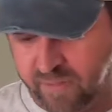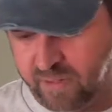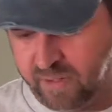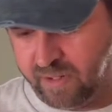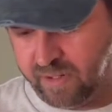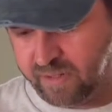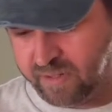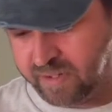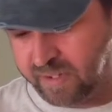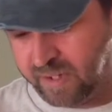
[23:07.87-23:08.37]

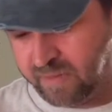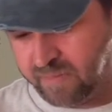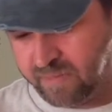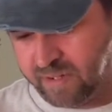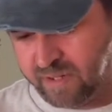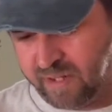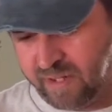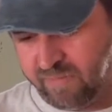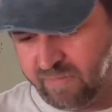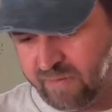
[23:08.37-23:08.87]
little
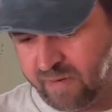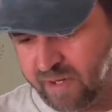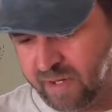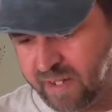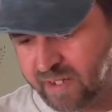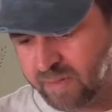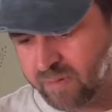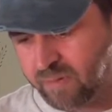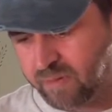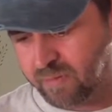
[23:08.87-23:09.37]
something different, and
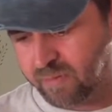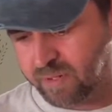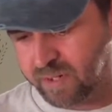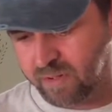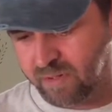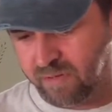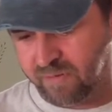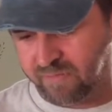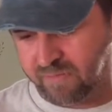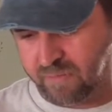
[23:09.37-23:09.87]
that's what we're
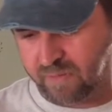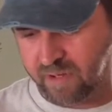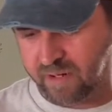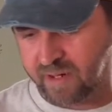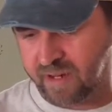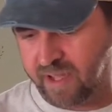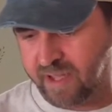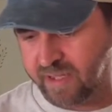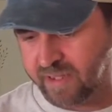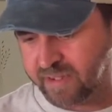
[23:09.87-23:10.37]
going for
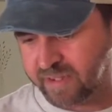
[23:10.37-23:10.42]
today.